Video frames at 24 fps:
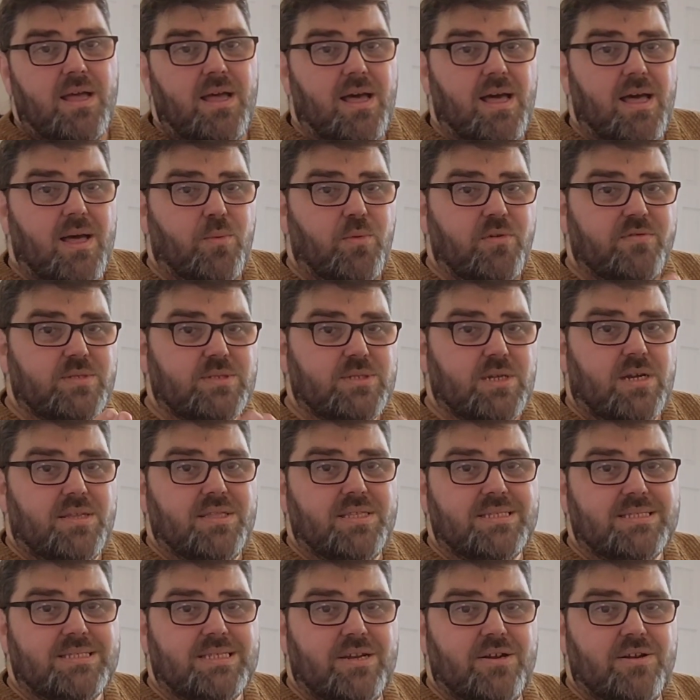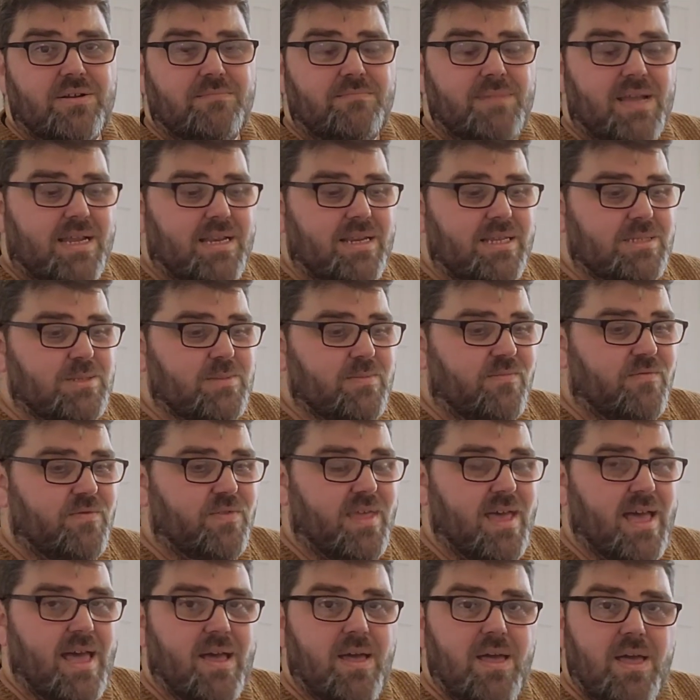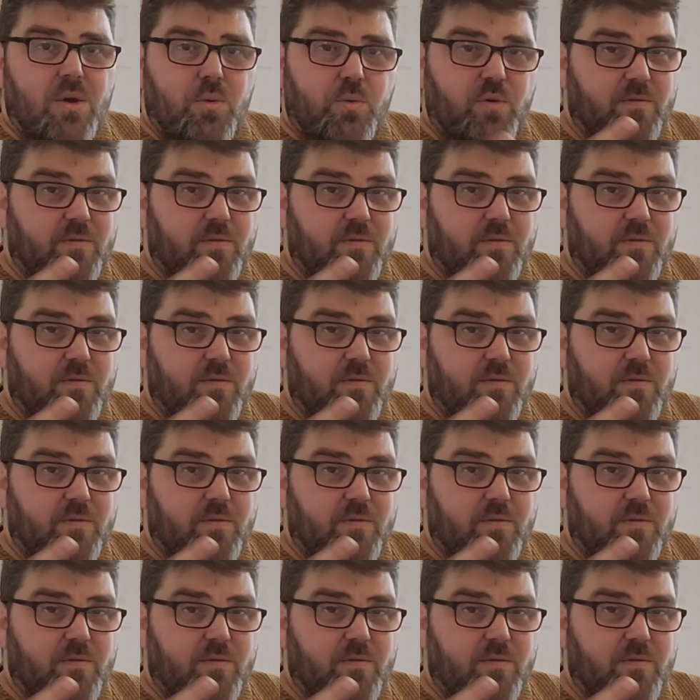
We've started the steering mechanism for that.